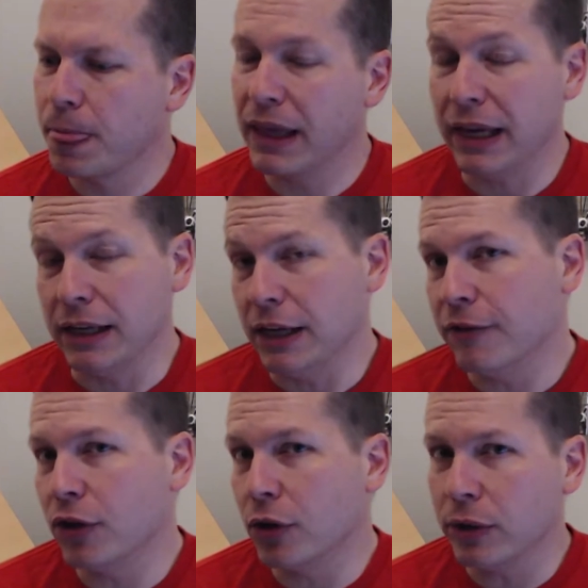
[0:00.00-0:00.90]
And
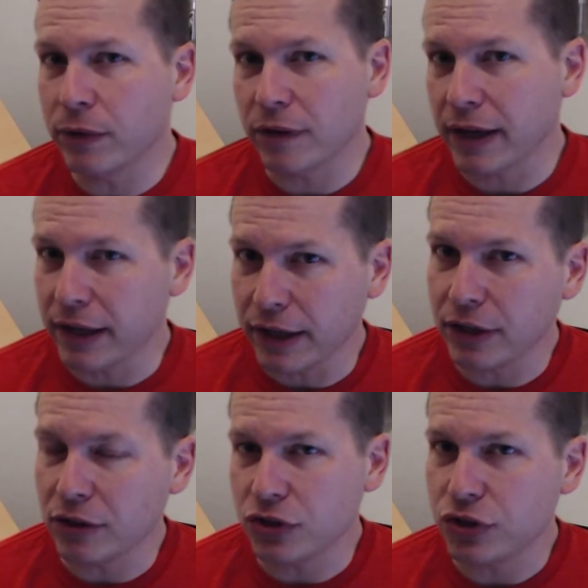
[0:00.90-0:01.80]
even though he was like an
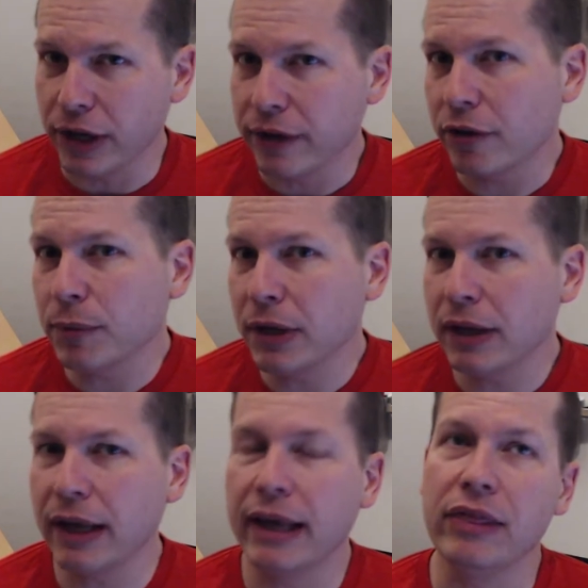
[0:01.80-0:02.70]
English
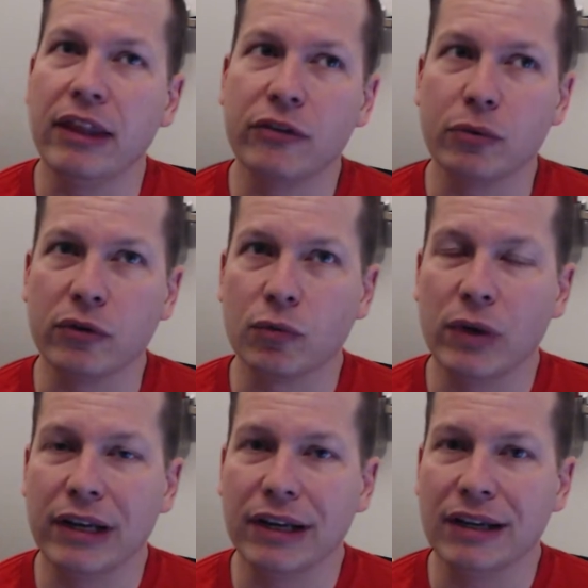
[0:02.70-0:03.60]
gentleman, and this was
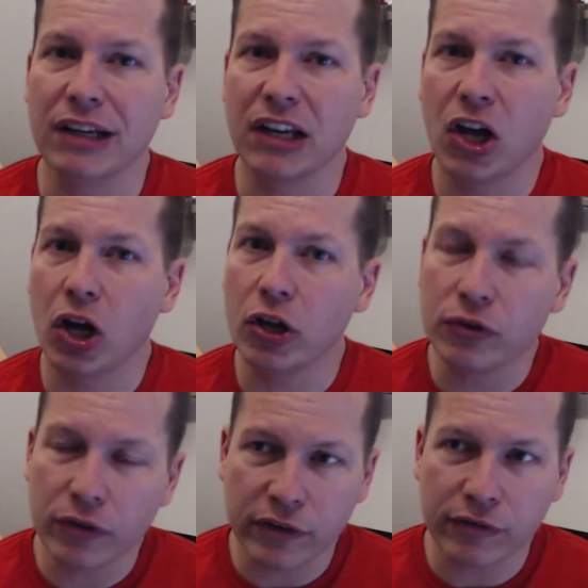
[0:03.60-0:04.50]
written
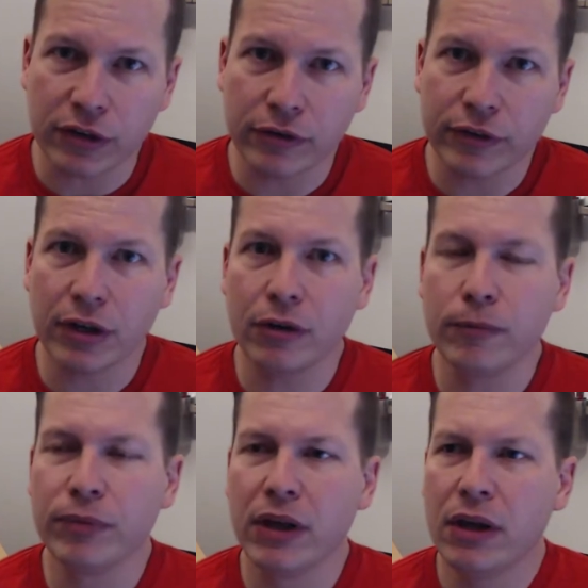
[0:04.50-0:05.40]
hundreds of years
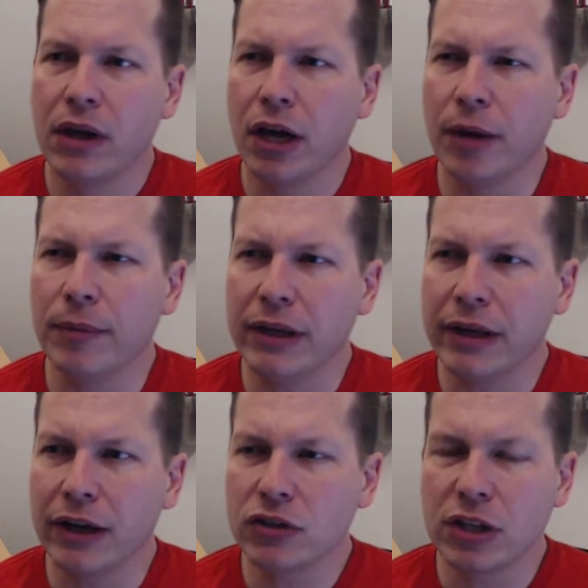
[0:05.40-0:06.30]
ago, he
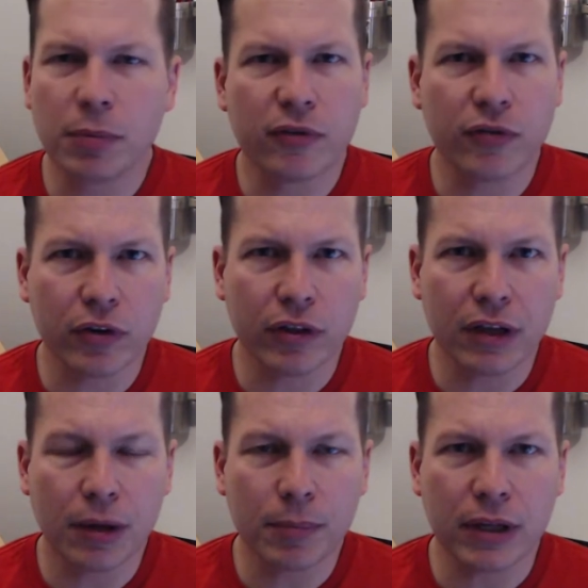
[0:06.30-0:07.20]
actually preferred the
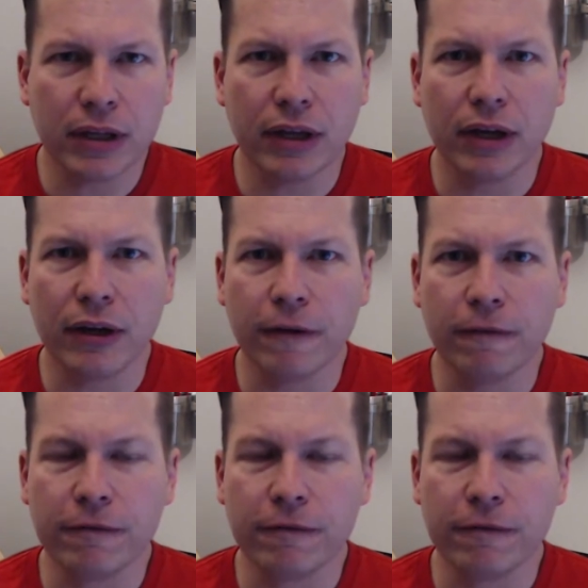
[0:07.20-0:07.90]
company of